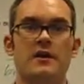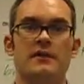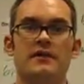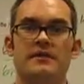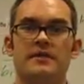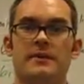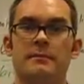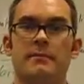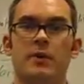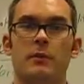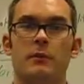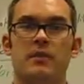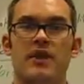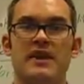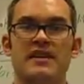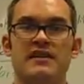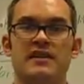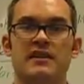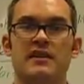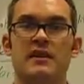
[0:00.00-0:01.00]
the simple
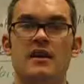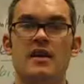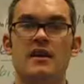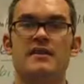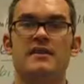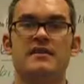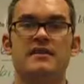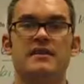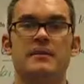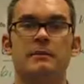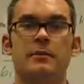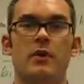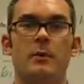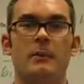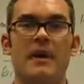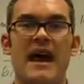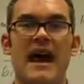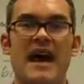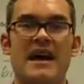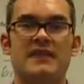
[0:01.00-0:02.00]
present, the simple
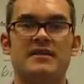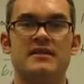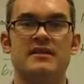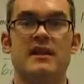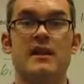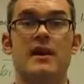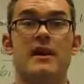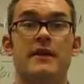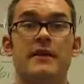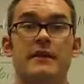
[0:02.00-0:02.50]
past,